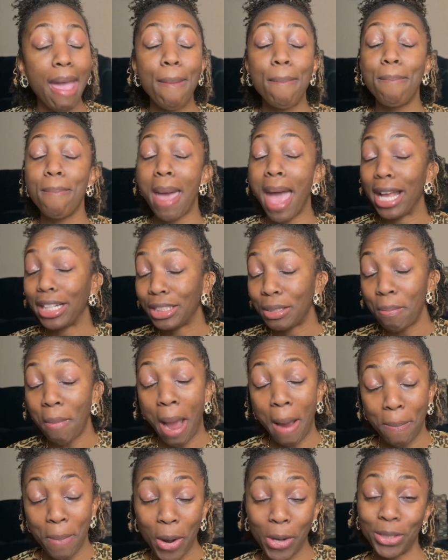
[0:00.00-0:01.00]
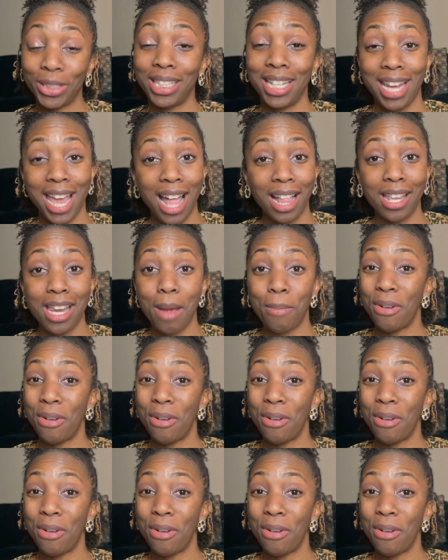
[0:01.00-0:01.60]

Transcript: and match my personality.